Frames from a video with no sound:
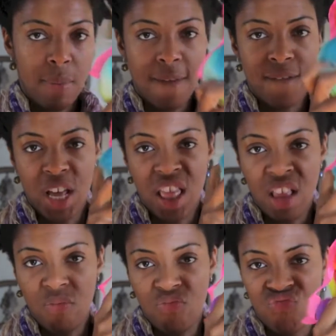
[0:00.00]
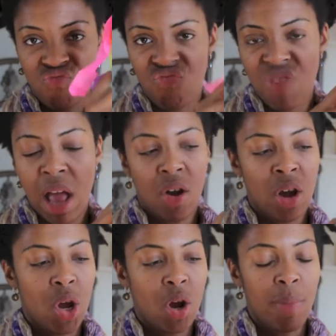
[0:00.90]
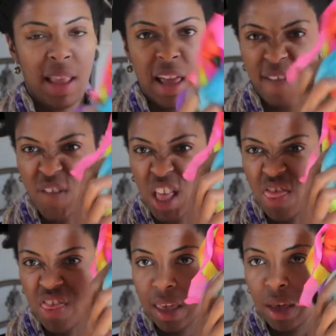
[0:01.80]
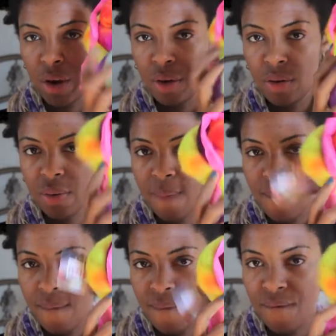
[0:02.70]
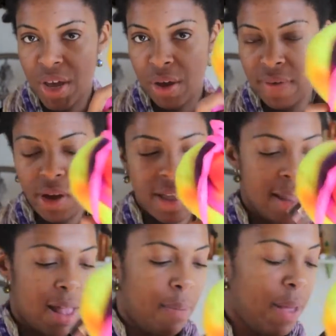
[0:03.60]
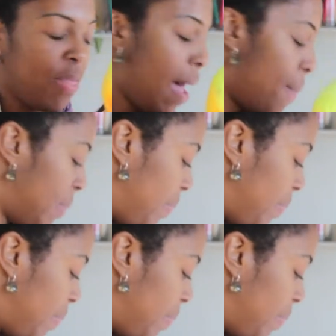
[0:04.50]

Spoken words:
to be a fun, not art yarn, but like a fun, thick yarn. So very, very excited about that.